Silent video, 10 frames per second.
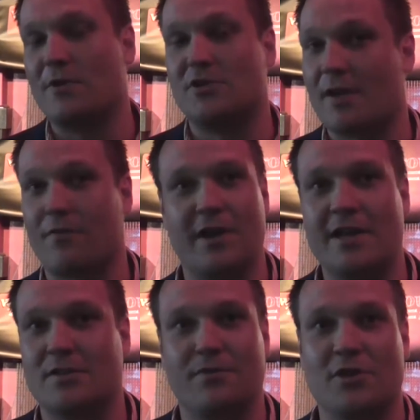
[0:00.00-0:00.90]
with Jeff, and
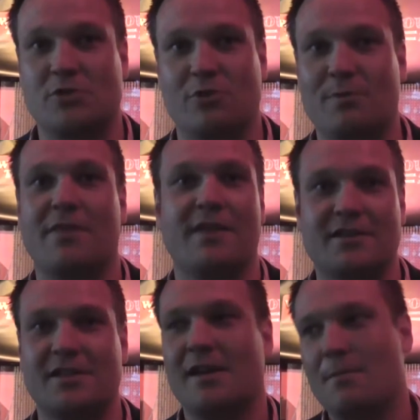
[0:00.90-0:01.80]
he's the first to admit
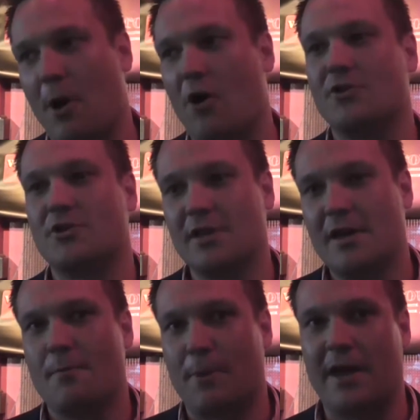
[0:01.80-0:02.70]
this, post
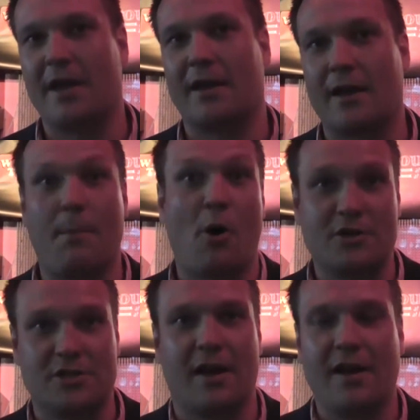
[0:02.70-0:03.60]
being a
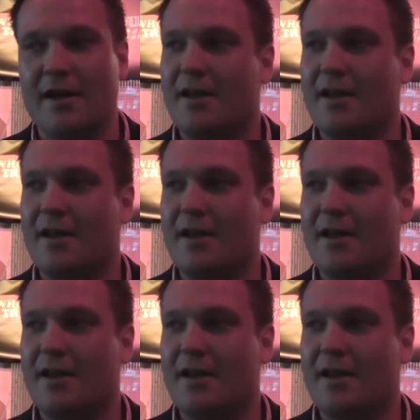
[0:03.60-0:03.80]
boxer,